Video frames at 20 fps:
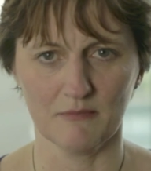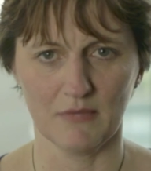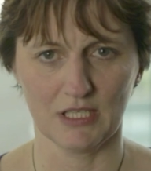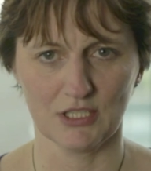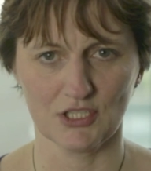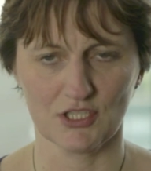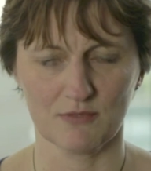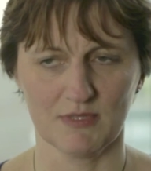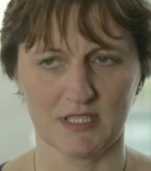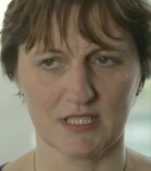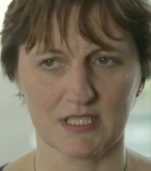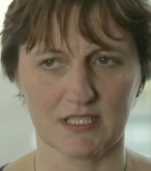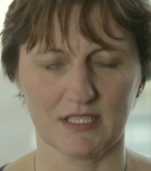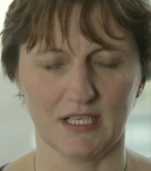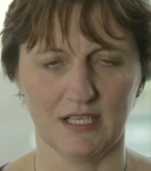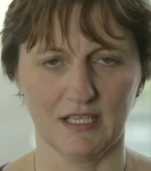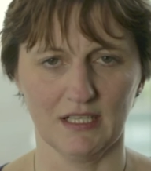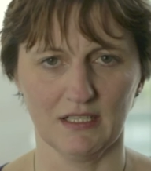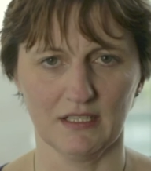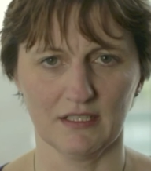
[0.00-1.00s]
management
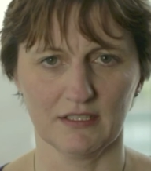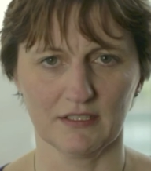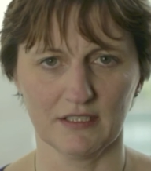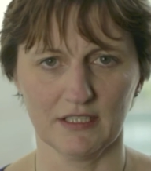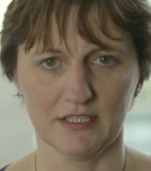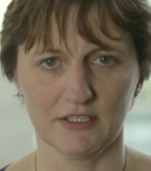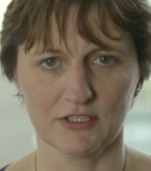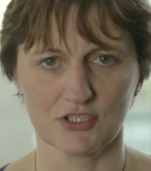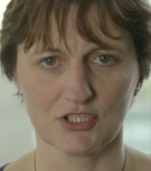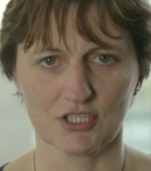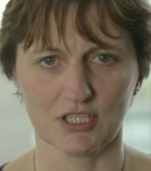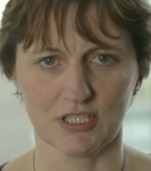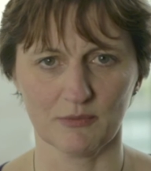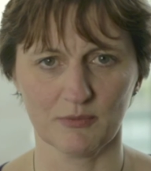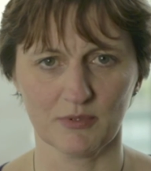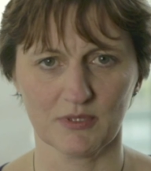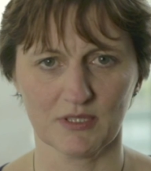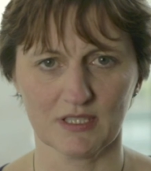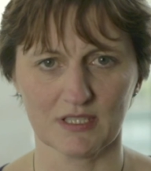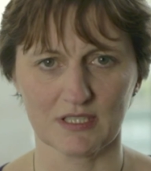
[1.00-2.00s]
style and leadership,